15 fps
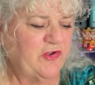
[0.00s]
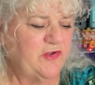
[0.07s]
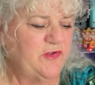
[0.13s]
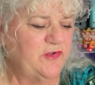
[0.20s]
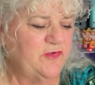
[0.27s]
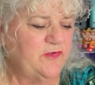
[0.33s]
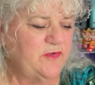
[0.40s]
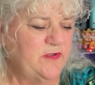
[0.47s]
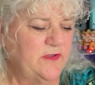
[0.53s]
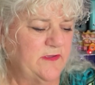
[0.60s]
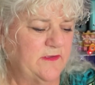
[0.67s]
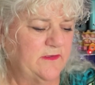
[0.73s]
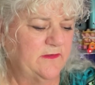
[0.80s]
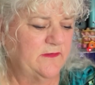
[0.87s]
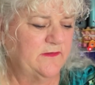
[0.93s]
you
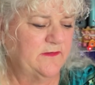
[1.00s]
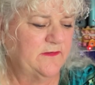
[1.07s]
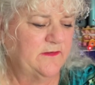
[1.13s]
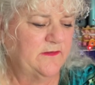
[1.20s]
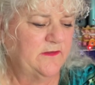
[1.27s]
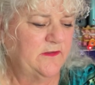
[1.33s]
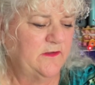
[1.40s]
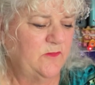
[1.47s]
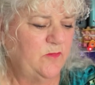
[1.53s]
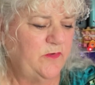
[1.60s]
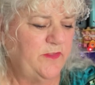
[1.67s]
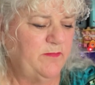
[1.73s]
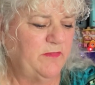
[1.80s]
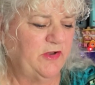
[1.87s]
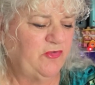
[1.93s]

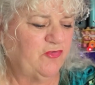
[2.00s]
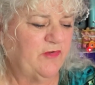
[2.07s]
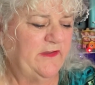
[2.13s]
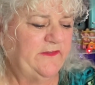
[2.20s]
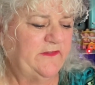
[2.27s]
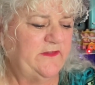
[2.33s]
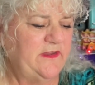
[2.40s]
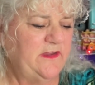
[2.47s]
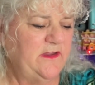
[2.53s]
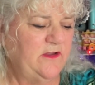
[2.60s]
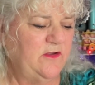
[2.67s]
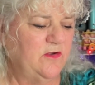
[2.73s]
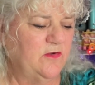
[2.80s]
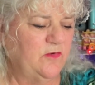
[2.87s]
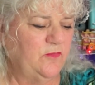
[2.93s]
with my trusty
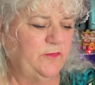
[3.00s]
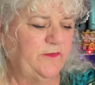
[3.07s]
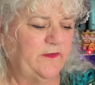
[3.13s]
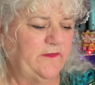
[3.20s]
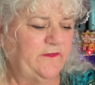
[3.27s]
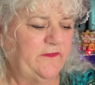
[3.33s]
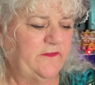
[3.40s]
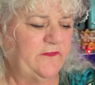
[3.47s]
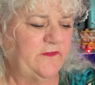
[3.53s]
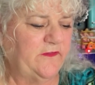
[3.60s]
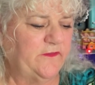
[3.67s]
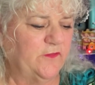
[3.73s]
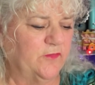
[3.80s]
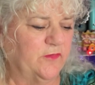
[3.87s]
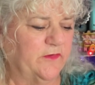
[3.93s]
gold
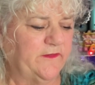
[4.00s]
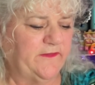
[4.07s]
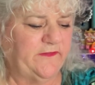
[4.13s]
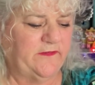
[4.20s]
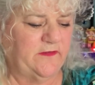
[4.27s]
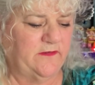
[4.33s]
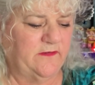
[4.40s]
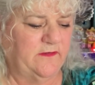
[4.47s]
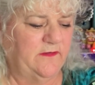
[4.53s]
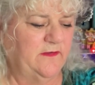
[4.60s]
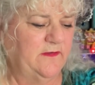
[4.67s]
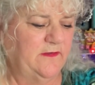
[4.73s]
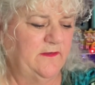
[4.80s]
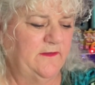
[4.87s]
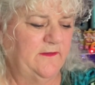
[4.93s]
scissors.
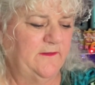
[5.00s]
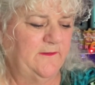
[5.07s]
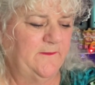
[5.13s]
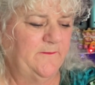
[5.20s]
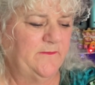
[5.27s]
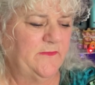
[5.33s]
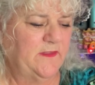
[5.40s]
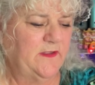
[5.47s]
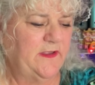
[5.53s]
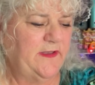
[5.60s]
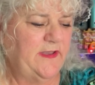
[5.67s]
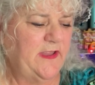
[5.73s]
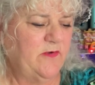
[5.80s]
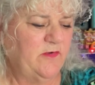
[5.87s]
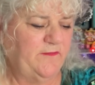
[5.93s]
And
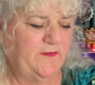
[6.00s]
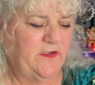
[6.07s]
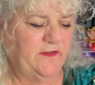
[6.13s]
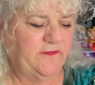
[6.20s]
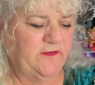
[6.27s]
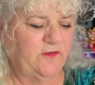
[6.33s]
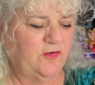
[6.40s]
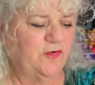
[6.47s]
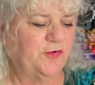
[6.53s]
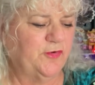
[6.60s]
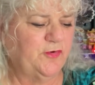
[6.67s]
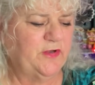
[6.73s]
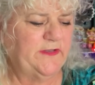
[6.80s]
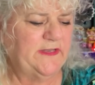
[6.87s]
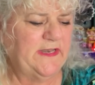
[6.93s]
now I've cut it
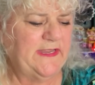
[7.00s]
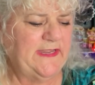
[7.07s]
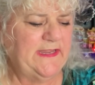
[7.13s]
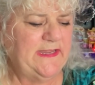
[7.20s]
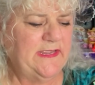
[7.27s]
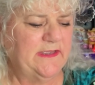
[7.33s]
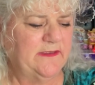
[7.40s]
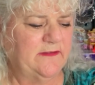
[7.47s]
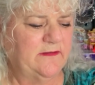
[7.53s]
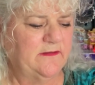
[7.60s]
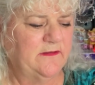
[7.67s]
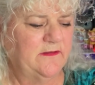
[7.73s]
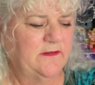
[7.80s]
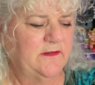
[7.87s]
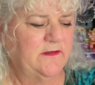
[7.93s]
crookedly
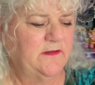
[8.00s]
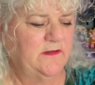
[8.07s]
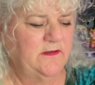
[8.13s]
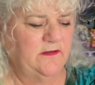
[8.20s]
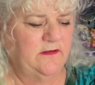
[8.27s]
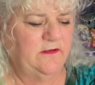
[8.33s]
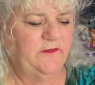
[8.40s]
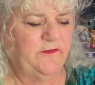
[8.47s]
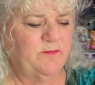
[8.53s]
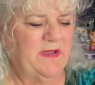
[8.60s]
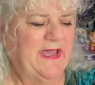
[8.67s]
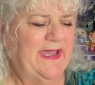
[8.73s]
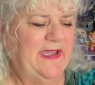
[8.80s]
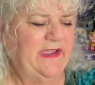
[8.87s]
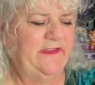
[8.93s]
because my
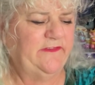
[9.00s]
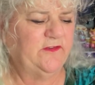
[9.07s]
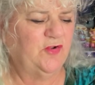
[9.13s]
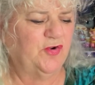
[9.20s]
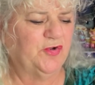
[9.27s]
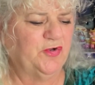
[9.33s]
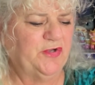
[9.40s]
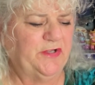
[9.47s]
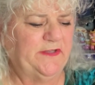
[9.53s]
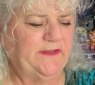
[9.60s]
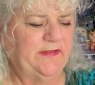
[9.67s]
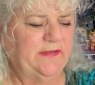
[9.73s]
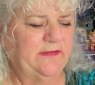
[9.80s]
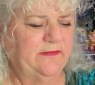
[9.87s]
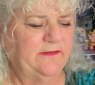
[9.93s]
eyes are crooked.
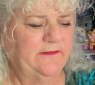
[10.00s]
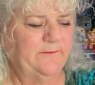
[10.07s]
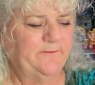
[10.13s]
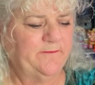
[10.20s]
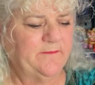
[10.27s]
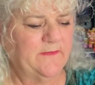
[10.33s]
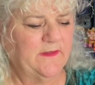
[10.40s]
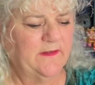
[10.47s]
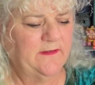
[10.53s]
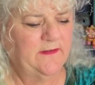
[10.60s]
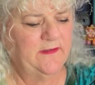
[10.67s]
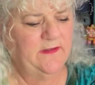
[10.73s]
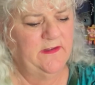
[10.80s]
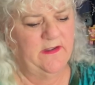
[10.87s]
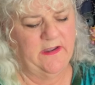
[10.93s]

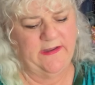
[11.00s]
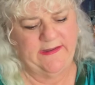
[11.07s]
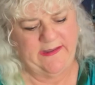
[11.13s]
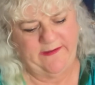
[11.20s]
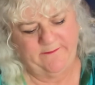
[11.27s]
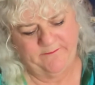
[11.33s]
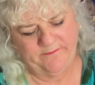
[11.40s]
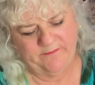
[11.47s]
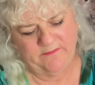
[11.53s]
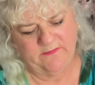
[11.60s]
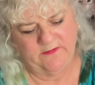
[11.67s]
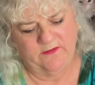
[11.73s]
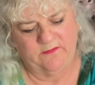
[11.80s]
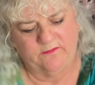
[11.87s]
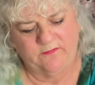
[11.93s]
Okay,
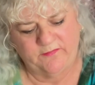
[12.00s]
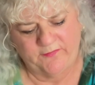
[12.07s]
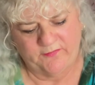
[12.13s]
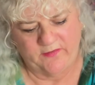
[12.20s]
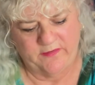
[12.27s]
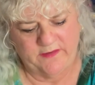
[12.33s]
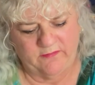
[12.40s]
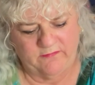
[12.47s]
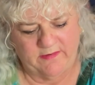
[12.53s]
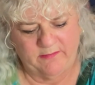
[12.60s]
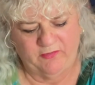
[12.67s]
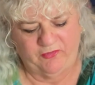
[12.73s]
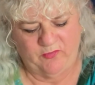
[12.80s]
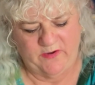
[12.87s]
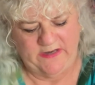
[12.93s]
I'll throw that
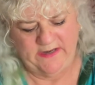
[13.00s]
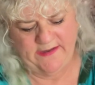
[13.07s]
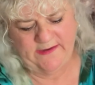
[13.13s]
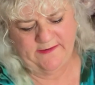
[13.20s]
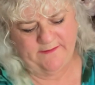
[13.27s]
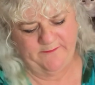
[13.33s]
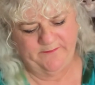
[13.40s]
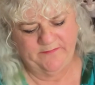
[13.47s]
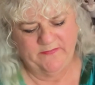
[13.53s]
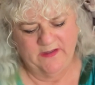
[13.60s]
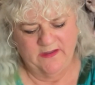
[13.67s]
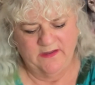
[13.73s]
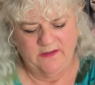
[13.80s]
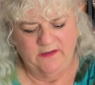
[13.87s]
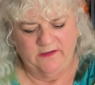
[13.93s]
rubbish away later.
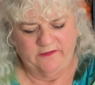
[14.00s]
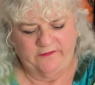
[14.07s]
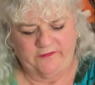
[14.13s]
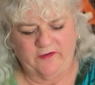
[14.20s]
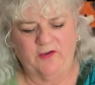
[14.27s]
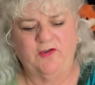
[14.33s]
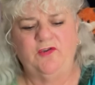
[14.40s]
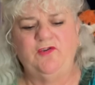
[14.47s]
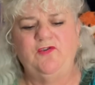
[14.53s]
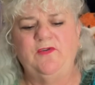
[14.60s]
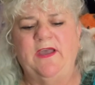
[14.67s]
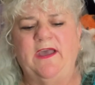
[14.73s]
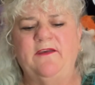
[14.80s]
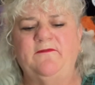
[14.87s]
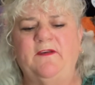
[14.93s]
So you
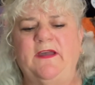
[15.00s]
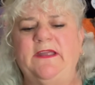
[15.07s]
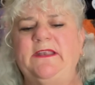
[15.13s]
have a